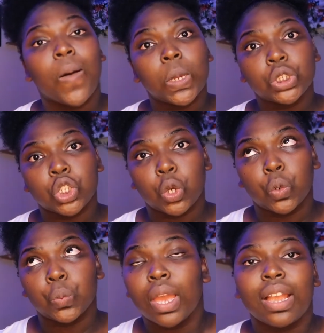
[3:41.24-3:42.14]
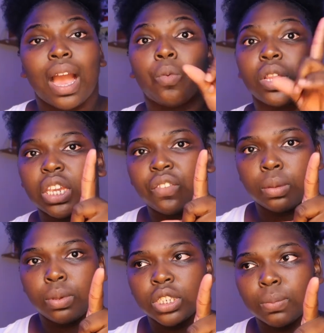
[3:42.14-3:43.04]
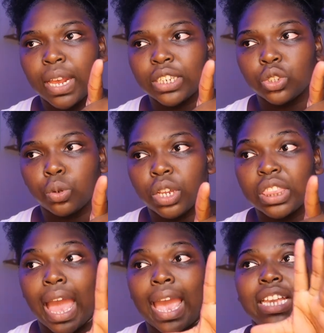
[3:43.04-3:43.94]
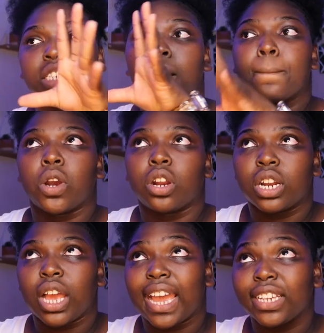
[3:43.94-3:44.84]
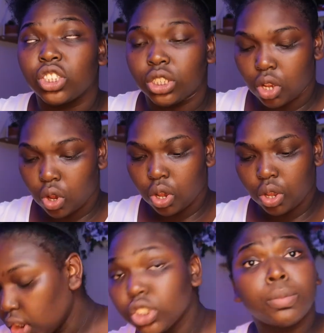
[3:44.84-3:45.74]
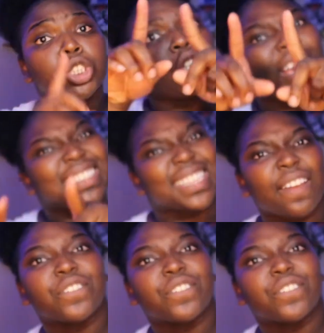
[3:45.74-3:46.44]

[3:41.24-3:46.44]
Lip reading: also got one thing from the beauty supply store that is a part of the hygiene haul. So I'm gonna show you guys that